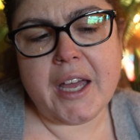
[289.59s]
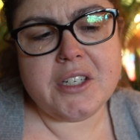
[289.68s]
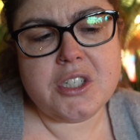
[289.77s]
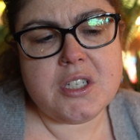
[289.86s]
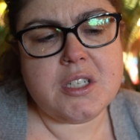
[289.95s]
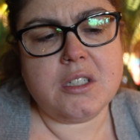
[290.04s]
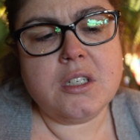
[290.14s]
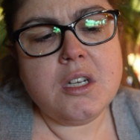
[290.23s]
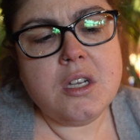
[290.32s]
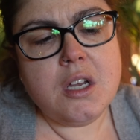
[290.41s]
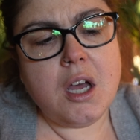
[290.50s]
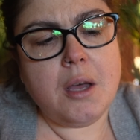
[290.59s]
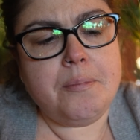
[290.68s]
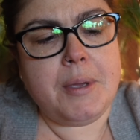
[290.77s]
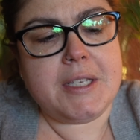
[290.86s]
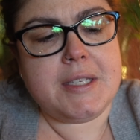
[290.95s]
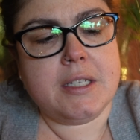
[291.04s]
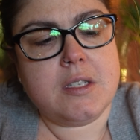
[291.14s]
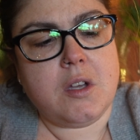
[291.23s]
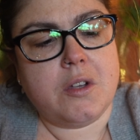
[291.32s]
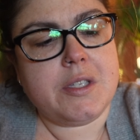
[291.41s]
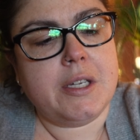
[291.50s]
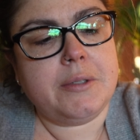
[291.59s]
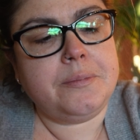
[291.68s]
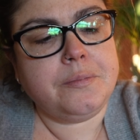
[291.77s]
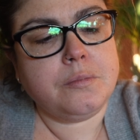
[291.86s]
It's just a basic salsa,